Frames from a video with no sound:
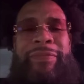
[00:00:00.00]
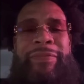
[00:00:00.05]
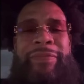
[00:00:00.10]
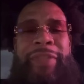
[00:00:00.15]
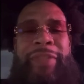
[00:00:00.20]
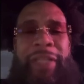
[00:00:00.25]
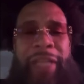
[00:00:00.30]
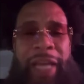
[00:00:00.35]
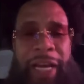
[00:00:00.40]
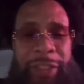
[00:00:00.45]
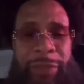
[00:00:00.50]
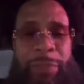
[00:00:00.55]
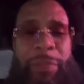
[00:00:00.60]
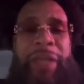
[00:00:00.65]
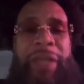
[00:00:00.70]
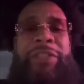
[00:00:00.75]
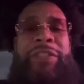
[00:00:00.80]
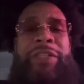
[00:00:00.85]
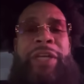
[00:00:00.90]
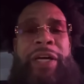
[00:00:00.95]
That's my
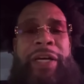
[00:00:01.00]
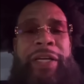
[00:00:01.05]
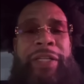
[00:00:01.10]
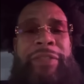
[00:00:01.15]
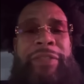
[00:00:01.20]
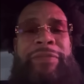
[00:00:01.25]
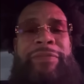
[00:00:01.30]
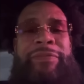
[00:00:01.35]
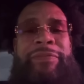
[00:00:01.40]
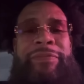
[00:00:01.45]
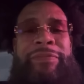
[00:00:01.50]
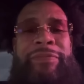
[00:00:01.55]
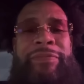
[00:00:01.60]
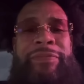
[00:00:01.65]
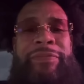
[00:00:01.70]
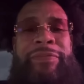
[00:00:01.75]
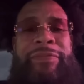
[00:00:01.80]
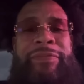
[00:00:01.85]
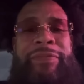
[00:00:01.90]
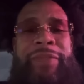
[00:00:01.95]
son,
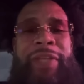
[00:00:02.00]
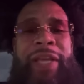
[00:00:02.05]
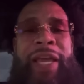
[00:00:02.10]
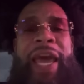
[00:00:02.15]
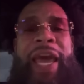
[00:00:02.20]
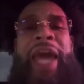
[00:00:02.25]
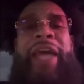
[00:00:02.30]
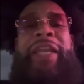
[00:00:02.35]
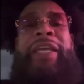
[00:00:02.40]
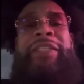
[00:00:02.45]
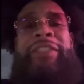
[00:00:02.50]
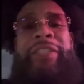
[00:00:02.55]
and he's the